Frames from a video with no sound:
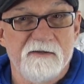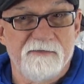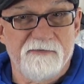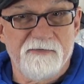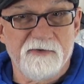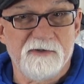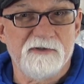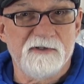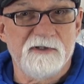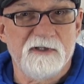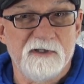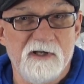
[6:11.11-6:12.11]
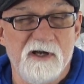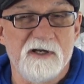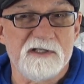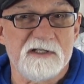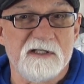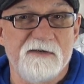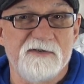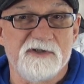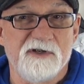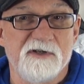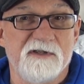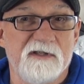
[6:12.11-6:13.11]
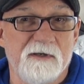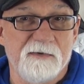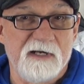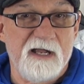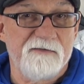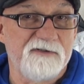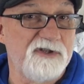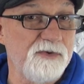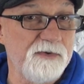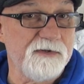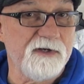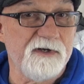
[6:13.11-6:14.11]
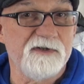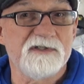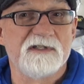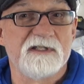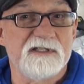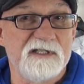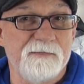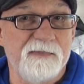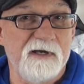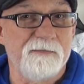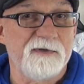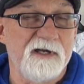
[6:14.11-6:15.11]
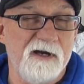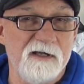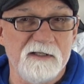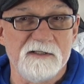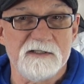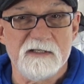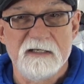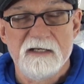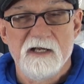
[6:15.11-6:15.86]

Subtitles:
The full long sleeve shirt, I'm going to have 2 of those that zip up collars,